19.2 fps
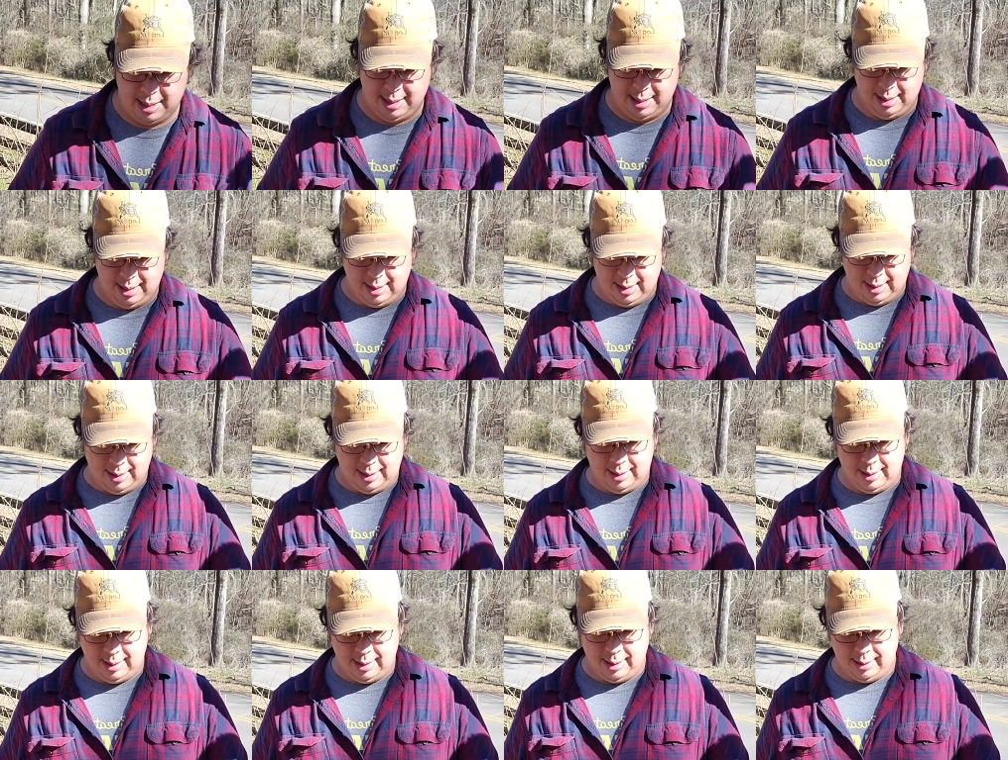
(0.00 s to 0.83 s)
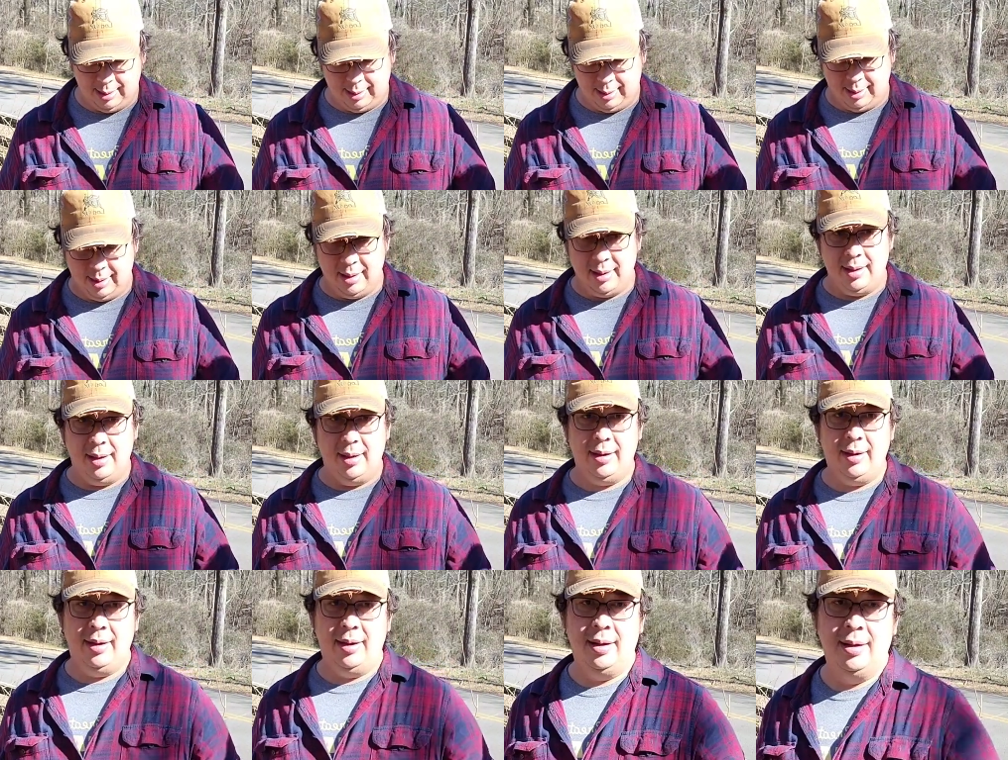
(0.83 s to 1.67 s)

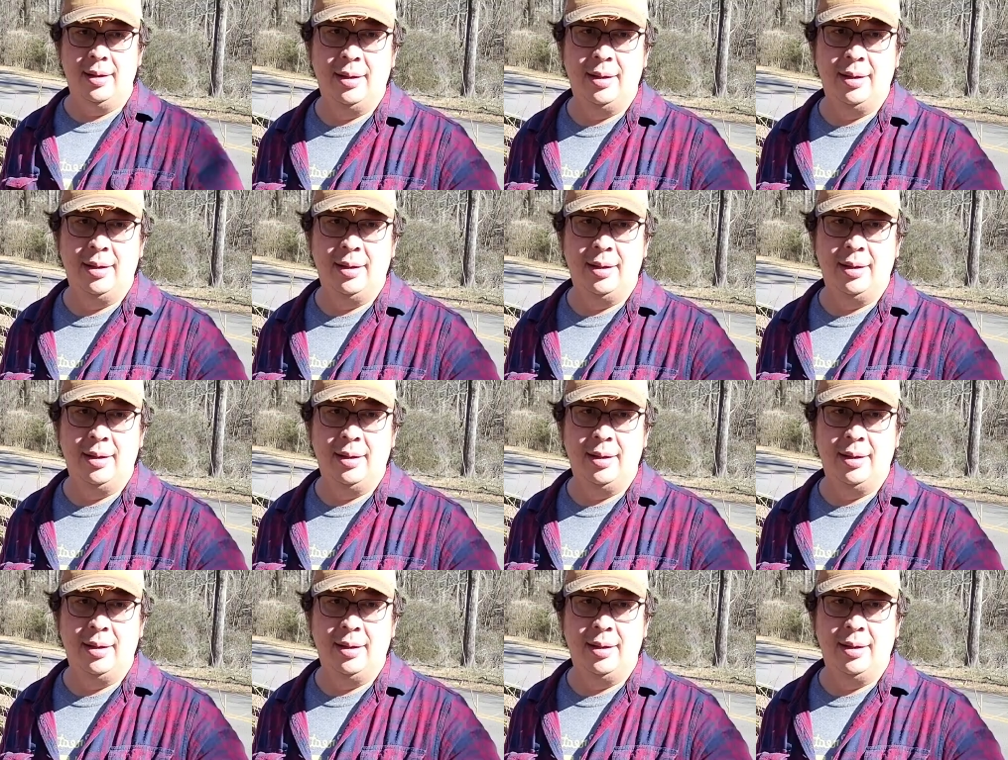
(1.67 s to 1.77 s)
(no one is talking)